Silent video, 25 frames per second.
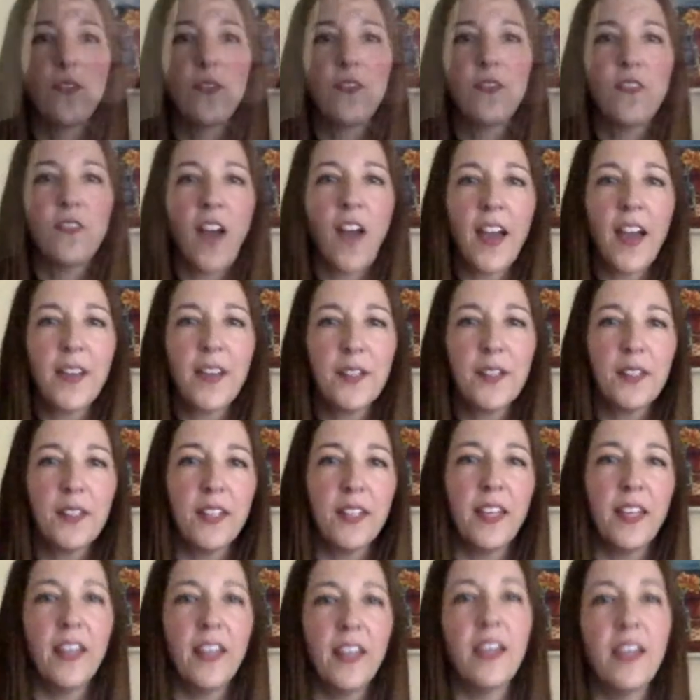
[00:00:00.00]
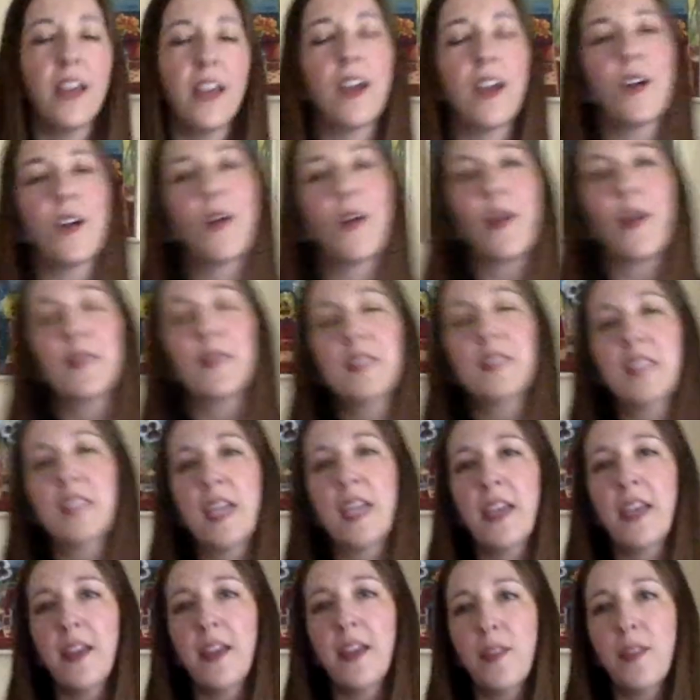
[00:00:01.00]
Finally, I would
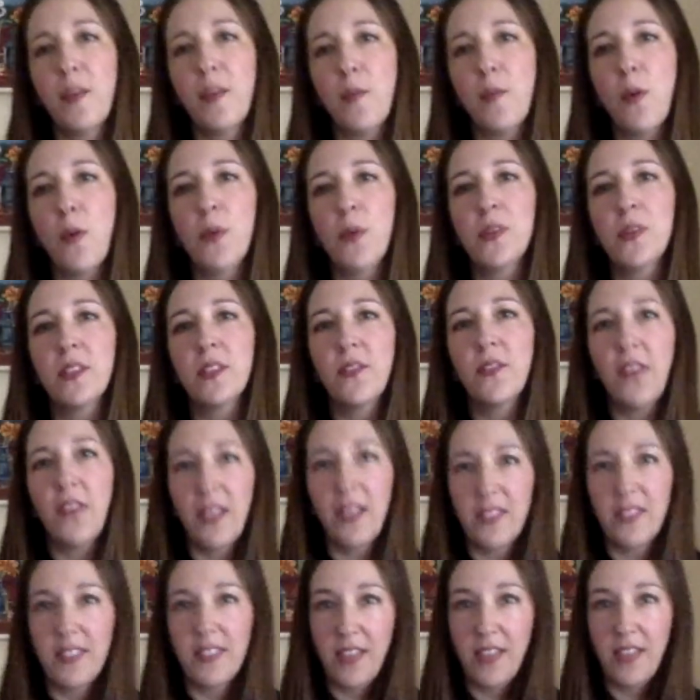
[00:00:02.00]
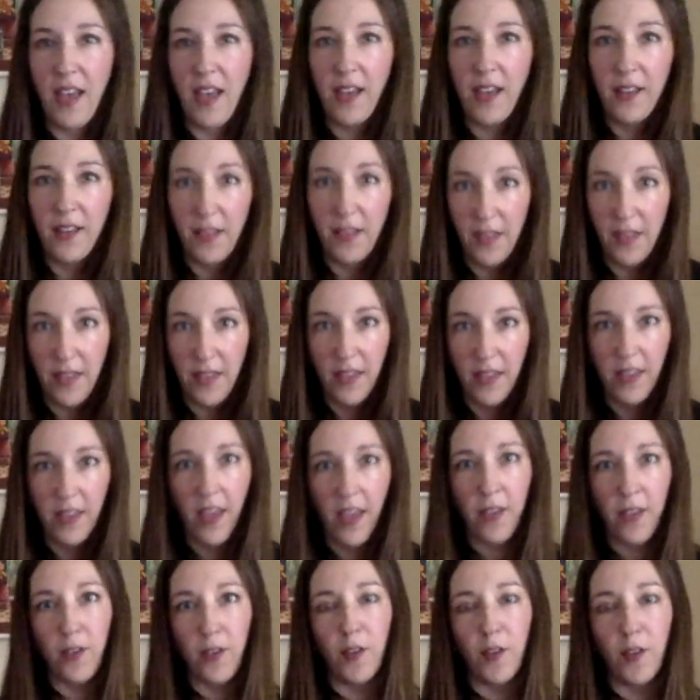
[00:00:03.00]
say the most advanced technique
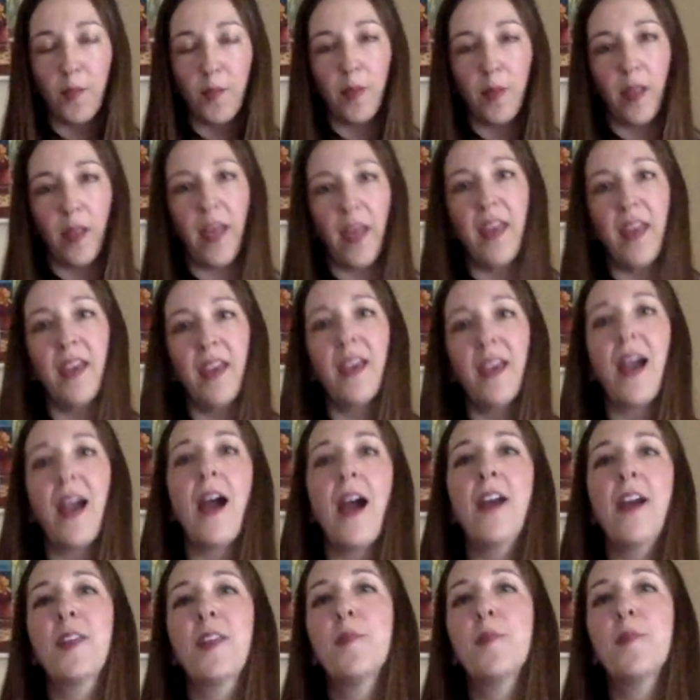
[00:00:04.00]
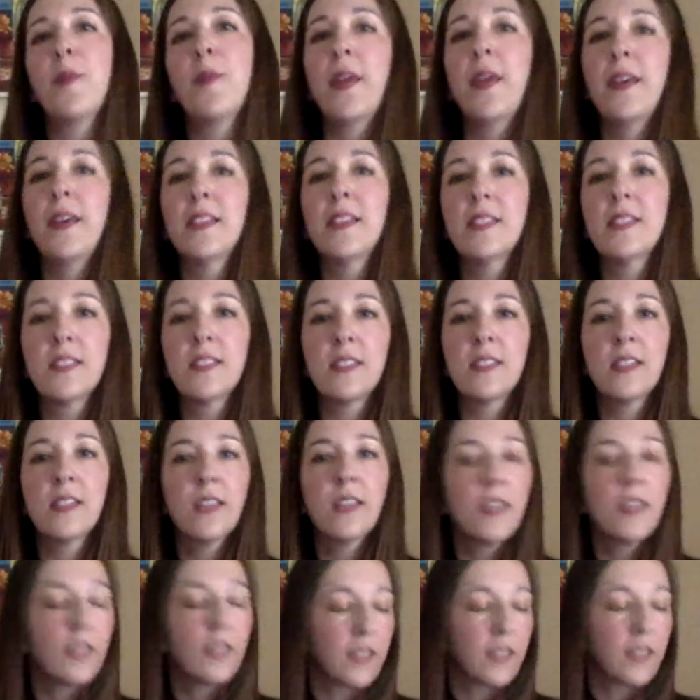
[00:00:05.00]
that you could play on a bass,
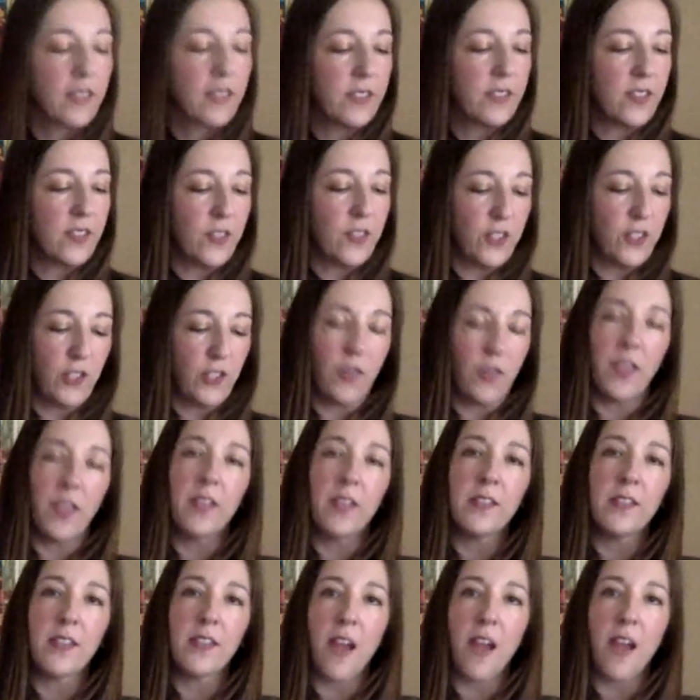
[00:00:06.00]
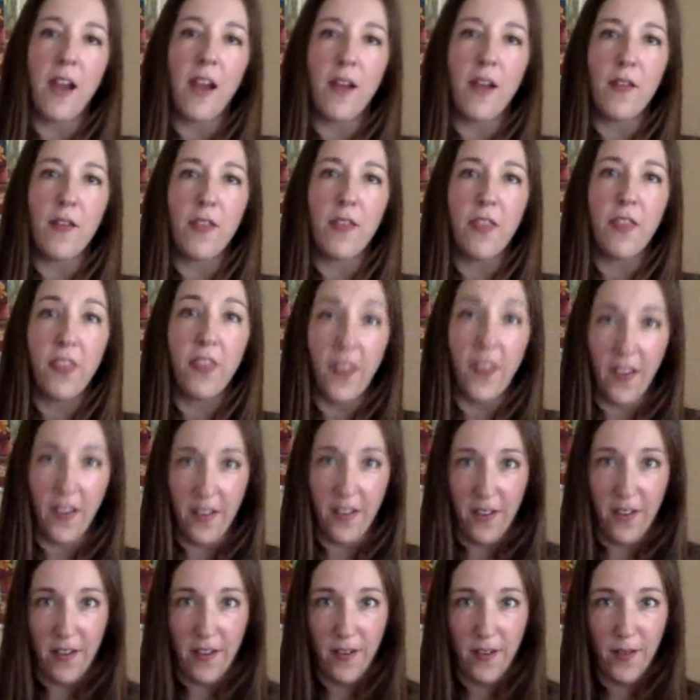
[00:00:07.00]
because the strings are
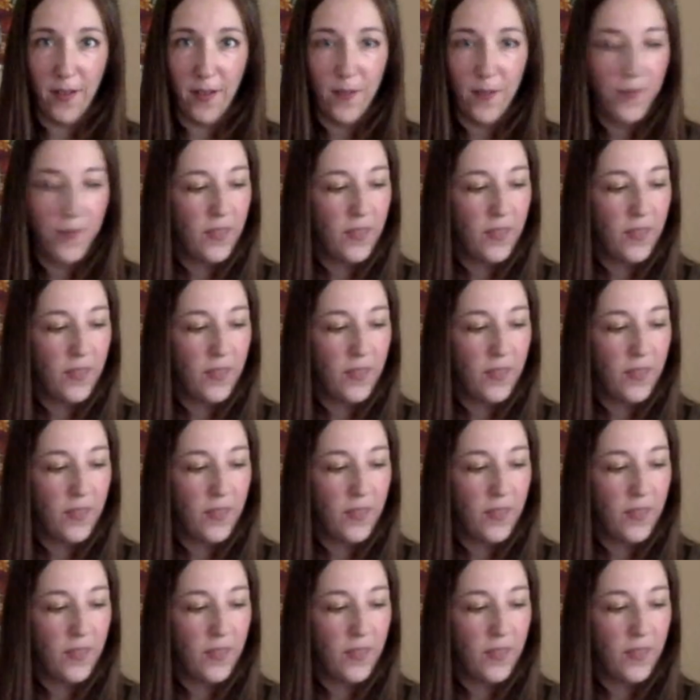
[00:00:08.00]
thicker